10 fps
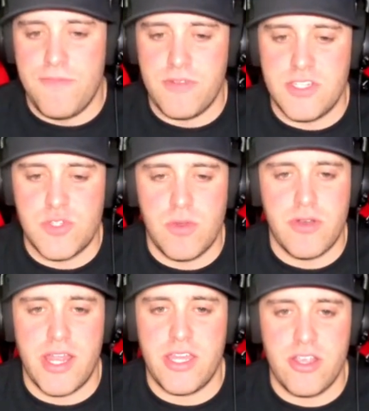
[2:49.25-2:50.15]
For this one
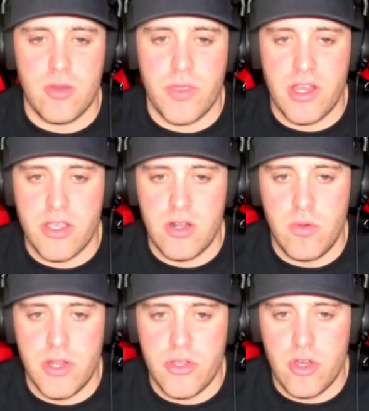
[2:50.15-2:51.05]
right here, we are gonna
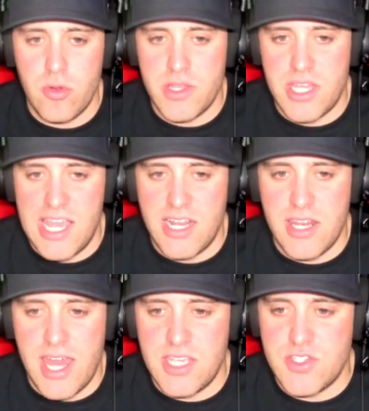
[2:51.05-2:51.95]
want to go with a
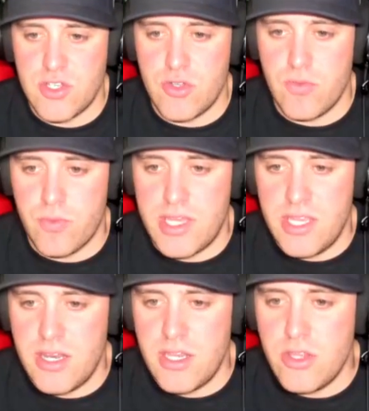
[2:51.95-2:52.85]
nice green.